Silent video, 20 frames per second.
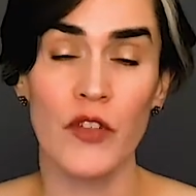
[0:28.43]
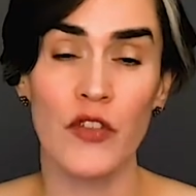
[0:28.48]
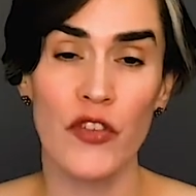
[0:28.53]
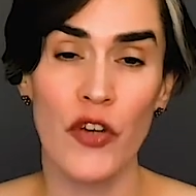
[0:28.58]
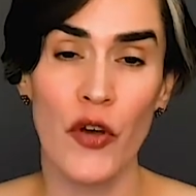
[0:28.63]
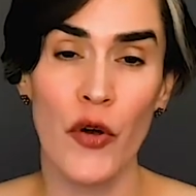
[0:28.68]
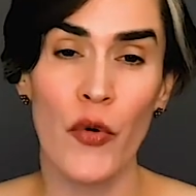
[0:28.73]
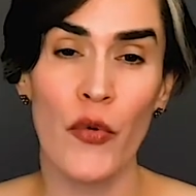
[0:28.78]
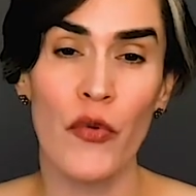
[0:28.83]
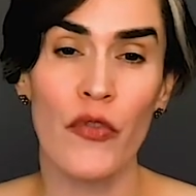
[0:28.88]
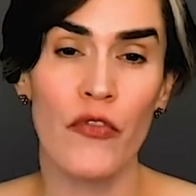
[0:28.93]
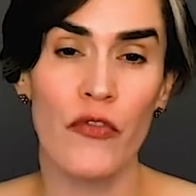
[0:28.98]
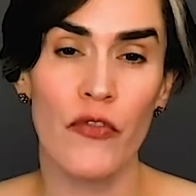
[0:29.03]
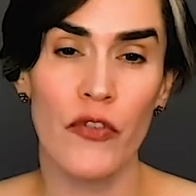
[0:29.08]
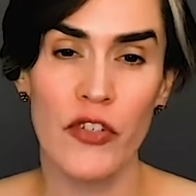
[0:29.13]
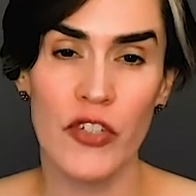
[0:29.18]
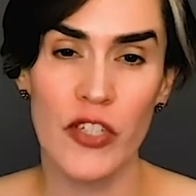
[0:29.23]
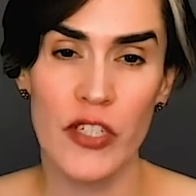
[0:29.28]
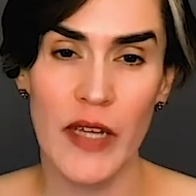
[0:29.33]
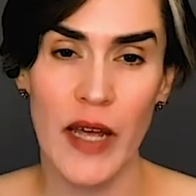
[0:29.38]
So the
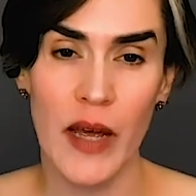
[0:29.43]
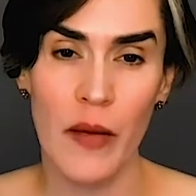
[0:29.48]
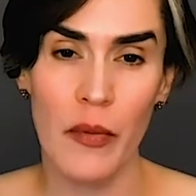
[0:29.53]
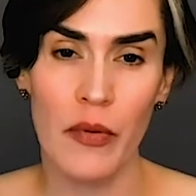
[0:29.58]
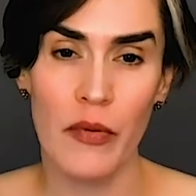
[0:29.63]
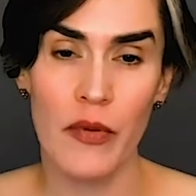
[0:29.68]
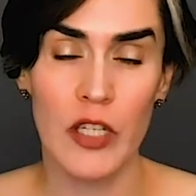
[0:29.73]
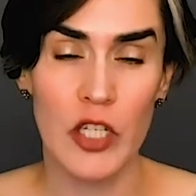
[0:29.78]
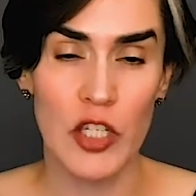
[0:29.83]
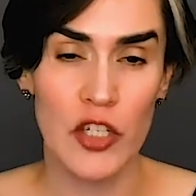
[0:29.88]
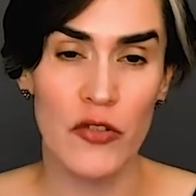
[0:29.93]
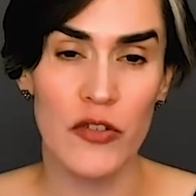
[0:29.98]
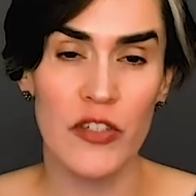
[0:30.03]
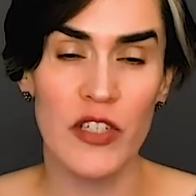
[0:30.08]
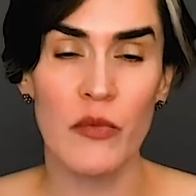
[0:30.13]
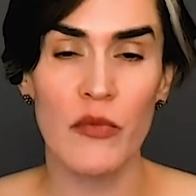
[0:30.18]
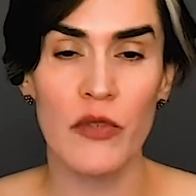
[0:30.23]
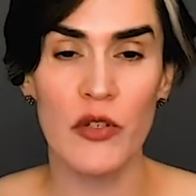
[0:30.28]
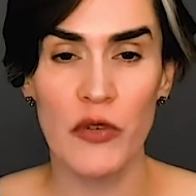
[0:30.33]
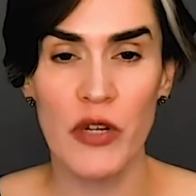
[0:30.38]
first step in
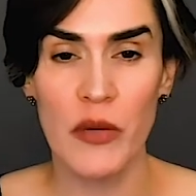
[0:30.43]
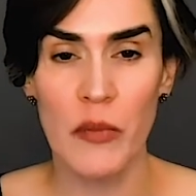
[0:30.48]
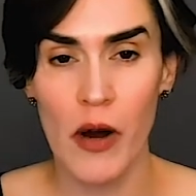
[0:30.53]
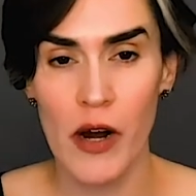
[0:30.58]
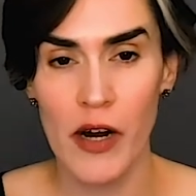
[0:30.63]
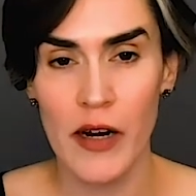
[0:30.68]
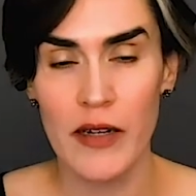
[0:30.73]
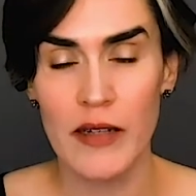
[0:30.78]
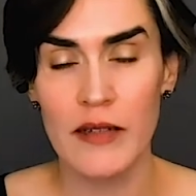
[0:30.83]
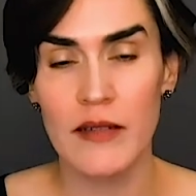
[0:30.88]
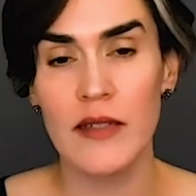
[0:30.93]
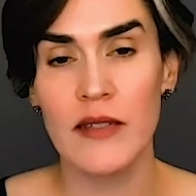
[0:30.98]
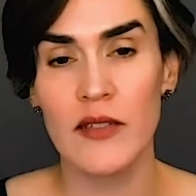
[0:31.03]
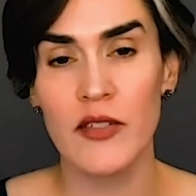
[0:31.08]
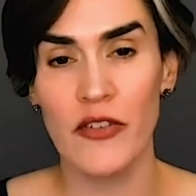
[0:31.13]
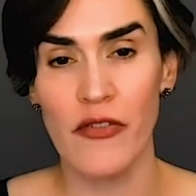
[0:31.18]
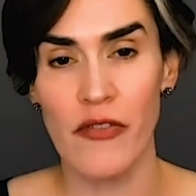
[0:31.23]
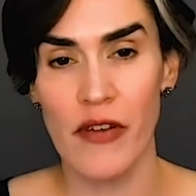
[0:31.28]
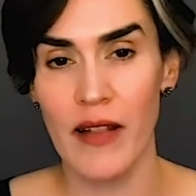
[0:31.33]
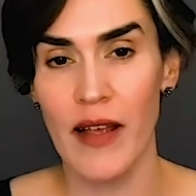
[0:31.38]
choosing between markets is
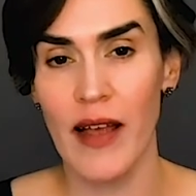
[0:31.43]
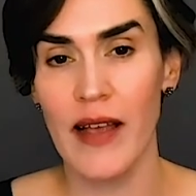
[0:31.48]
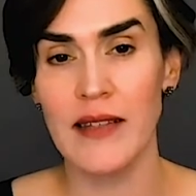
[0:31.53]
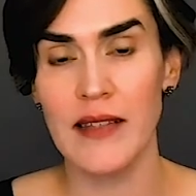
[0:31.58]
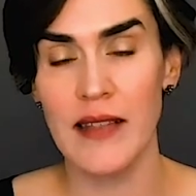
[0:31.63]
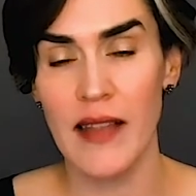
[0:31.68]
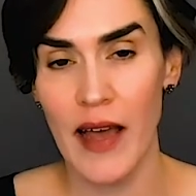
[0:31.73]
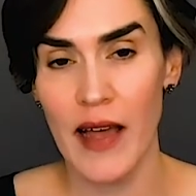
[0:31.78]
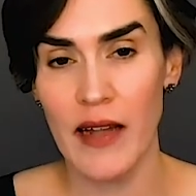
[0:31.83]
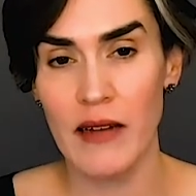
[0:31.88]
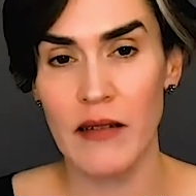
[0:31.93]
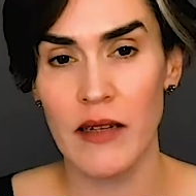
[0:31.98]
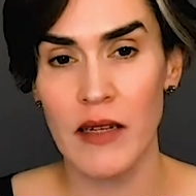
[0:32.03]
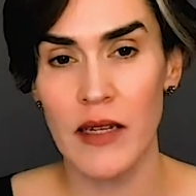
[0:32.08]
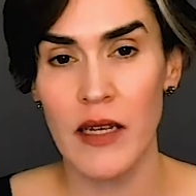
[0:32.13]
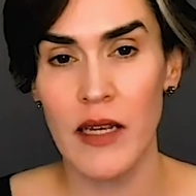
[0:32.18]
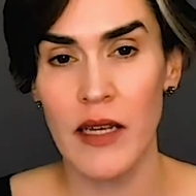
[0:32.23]
to realize that